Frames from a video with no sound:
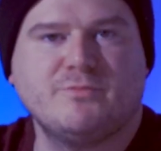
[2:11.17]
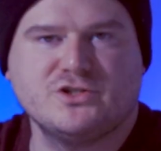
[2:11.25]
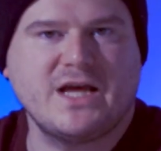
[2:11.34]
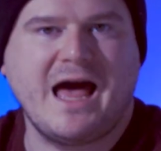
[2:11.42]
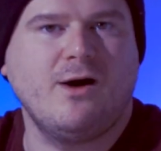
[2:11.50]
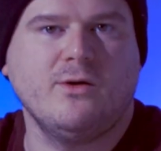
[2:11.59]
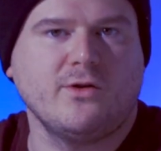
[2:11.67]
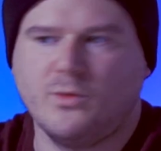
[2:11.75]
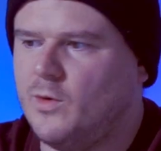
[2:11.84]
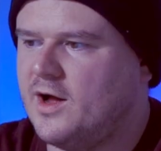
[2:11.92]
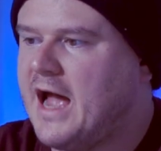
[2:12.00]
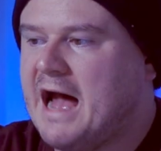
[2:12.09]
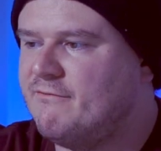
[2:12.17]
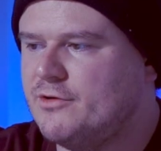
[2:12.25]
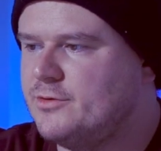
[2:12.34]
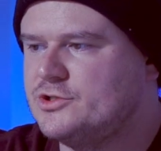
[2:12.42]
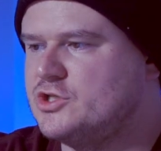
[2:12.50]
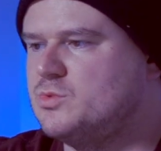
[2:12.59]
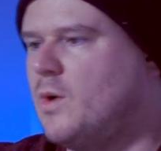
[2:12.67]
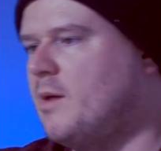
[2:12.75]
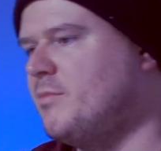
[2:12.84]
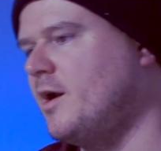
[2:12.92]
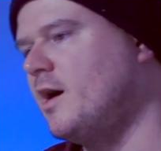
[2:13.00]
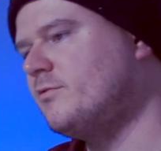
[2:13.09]
towel or what have you and just wipe it
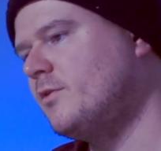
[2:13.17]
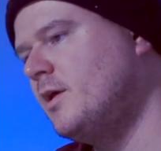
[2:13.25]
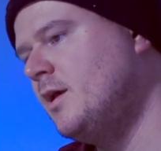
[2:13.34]
off.